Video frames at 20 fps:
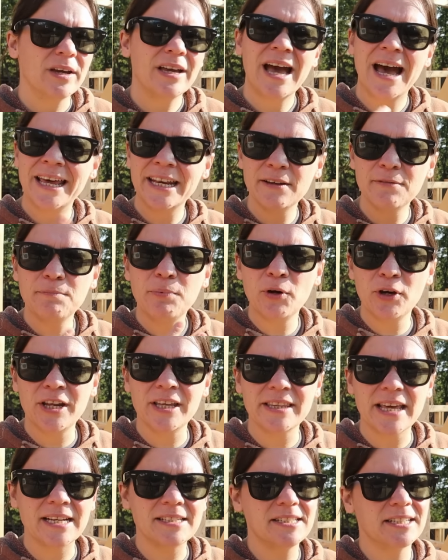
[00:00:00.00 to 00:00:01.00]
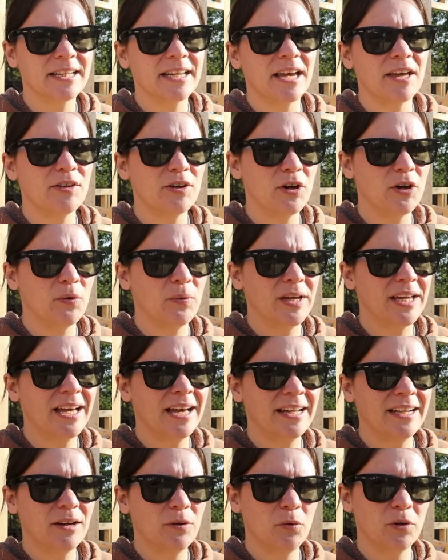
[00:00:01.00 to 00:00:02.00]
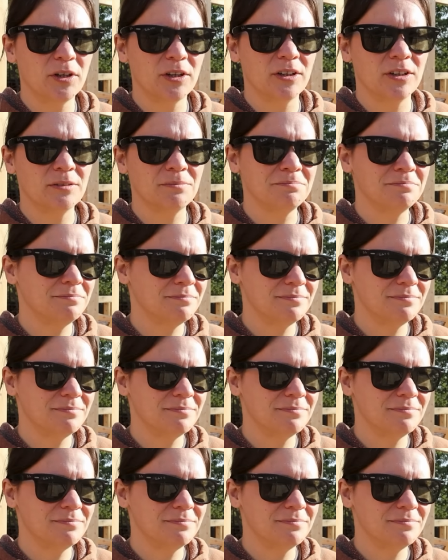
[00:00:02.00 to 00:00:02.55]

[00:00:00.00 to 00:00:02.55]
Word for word: kind of putting that together, we kind of were